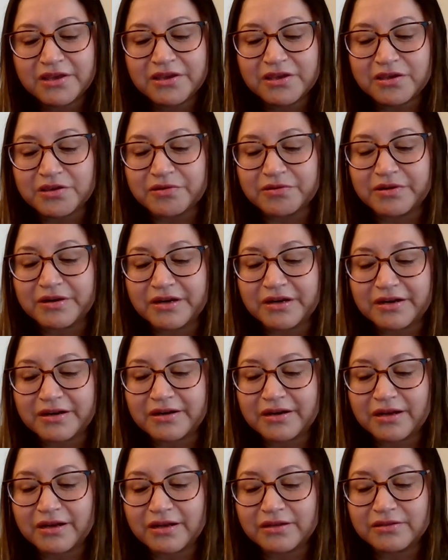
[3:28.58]

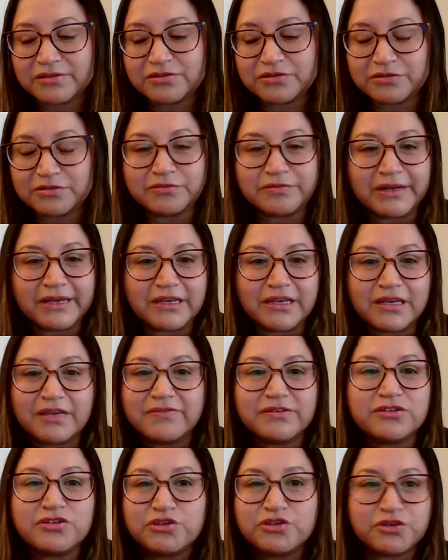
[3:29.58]
you're sort of like
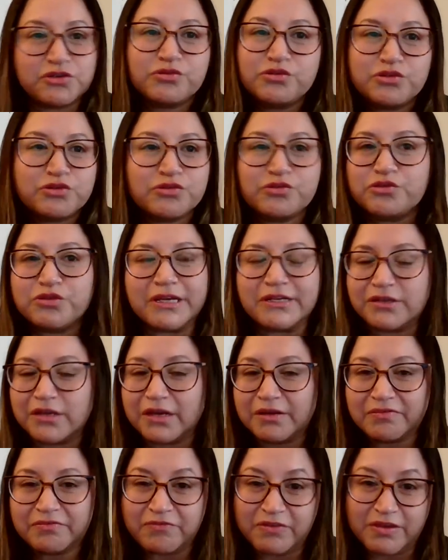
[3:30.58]
either you choose
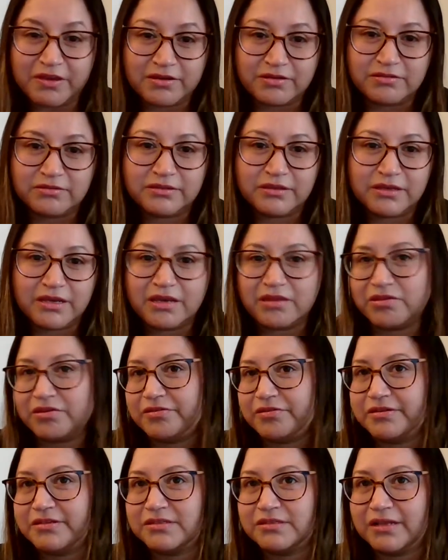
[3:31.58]
a field,
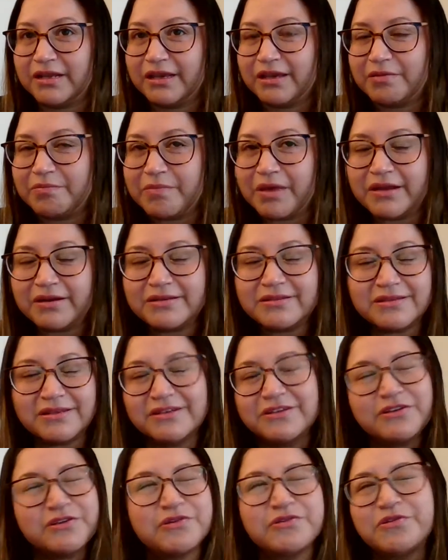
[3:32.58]
either it's like
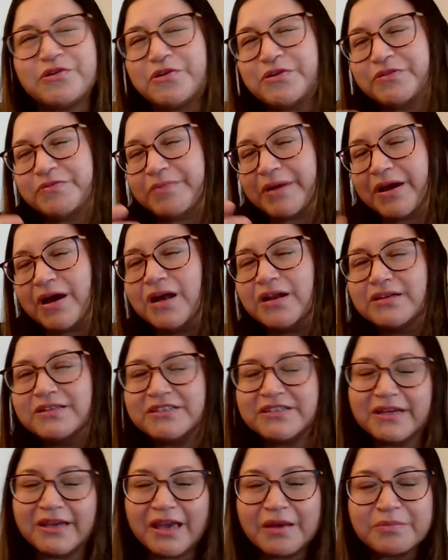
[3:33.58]
medicine, you go with
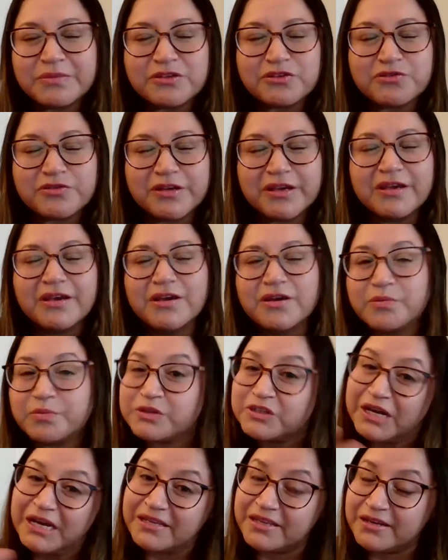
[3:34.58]
biology and chemistry,
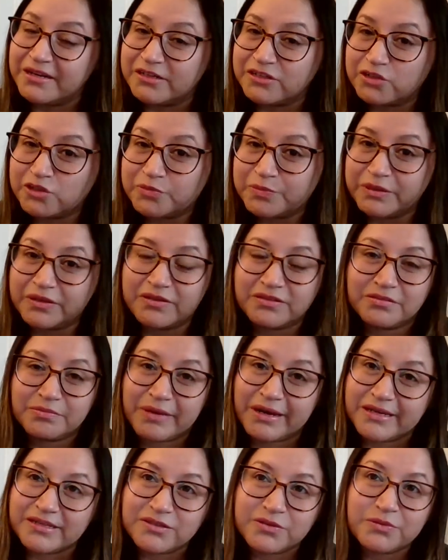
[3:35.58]
which I didn't do because
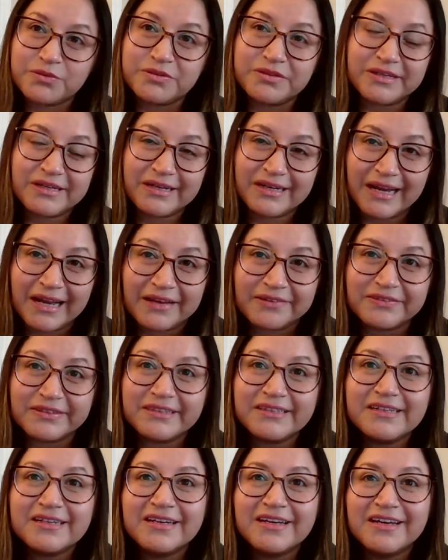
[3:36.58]
my school didn't have
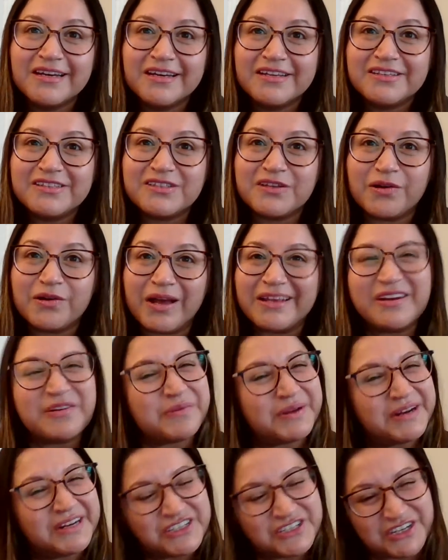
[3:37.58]
it. So I didn't
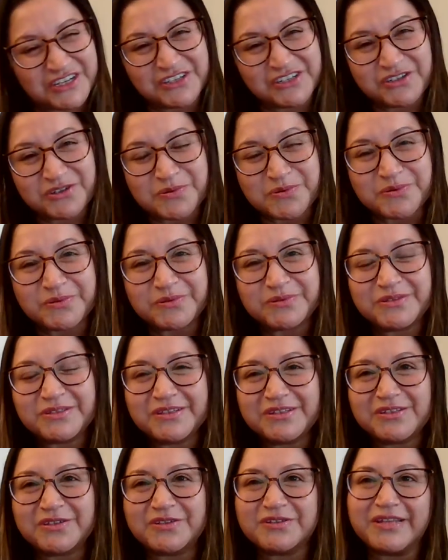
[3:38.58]
want to change schools.
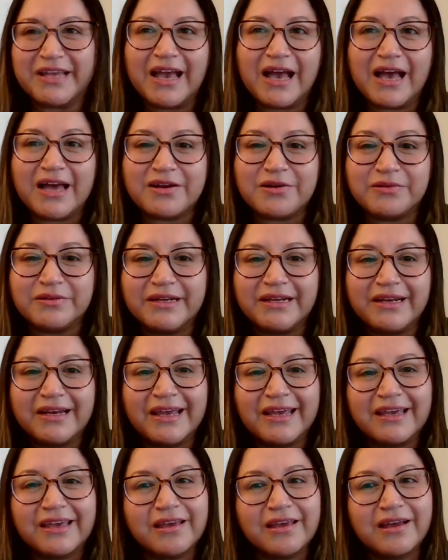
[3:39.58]
So they had only
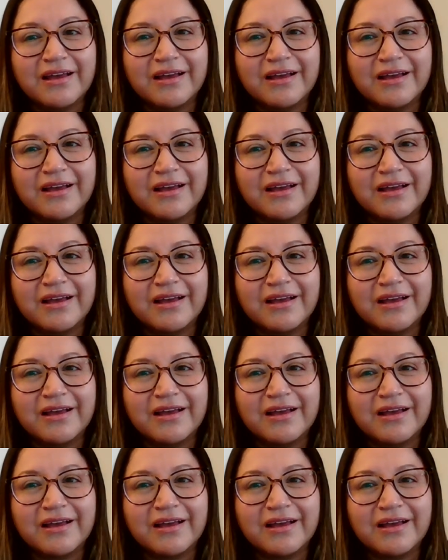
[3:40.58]
like